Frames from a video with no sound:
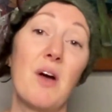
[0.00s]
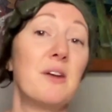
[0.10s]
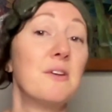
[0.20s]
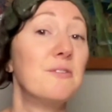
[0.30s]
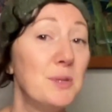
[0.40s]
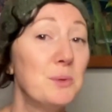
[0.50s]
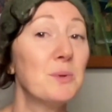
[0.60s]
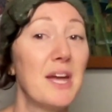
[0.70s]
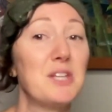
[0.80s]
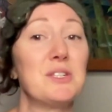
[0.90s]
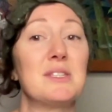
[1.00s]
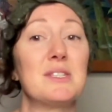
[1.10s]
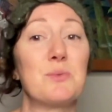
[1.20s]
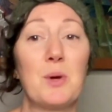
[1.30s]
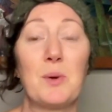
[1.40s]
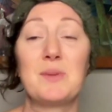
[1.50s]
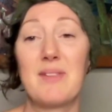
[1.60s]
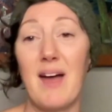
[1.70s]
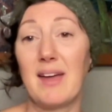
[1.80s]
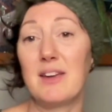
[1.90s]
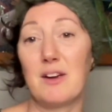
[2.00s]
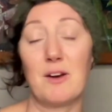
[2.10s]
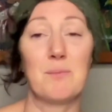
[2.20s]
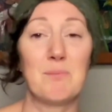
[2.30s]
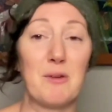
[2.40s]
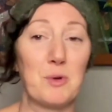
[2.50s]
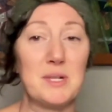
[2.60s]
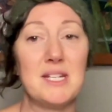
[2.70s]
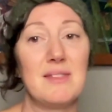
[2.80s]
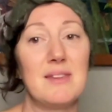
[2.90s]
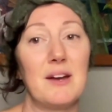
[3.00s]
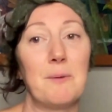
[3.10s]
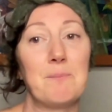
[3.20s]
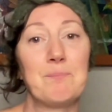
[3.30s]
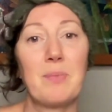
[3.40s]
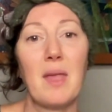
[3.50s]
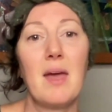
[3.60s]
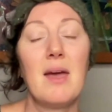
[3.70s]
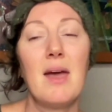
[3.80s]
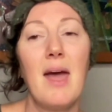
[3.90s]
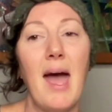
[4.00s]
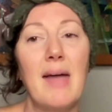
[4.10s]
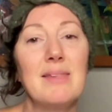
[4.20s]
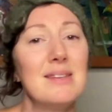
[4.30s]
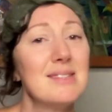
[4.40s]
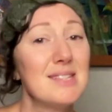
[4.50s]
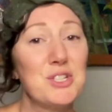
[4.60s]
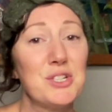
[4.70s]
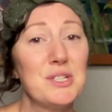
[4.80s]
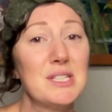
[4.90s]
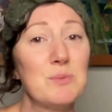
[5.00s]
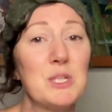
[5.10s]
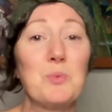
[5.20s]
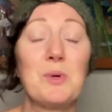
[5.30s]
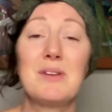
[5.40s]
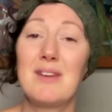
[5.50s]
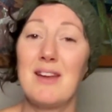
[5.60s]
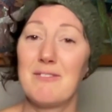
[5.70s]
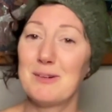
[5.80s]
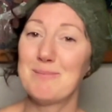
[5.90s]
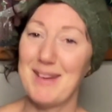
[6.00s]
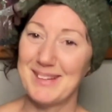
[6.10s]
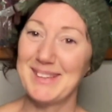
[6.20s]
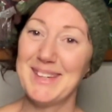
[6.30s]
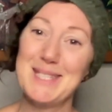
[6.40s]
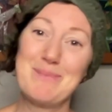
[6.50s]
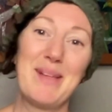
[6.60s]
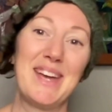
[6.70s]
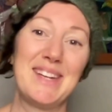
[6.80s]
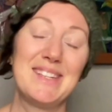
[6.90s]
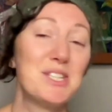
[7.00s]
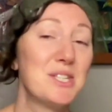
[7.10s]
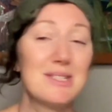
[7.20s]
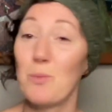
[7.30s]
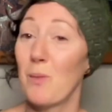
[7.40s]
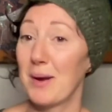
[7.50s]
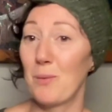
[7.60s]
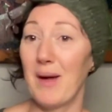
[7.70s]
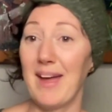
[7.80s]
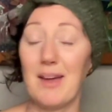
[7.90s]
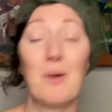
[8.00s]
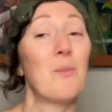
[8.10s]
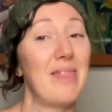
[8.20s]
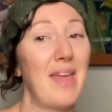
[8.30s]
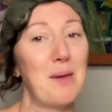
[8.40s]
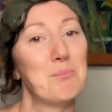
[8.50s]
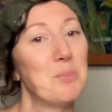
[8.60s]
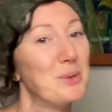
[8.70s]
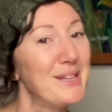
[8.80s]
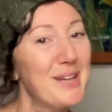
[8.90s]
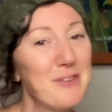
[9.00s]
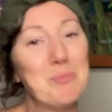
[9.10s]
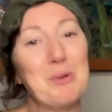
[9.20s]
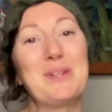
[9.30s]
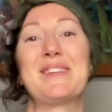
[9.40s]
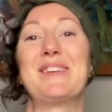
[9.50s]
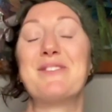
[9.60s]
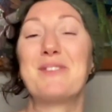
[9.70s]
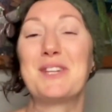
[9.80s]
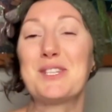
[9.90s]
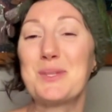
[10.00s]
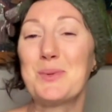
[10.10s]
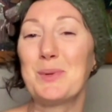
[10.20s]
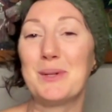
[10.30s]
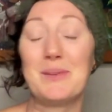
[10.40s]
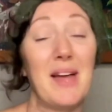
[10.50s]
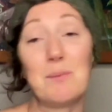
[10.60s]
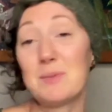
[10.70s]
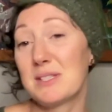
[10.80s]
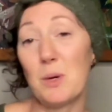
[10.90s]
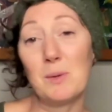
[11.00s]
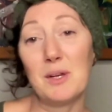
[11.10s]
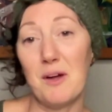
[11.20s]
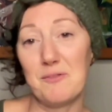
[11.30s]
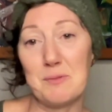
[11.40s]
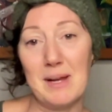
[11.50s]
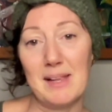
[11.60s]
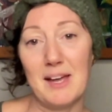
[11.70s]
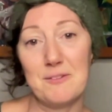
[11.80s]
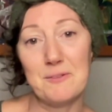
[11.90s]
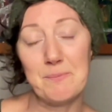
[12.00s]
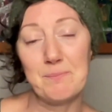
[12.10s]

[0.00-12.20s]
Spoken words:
on a few occasions throughout that year, my 14th year. And then the seizures, which were never medically explained, just went away when that bully of a person finished school and was totally gone from my life.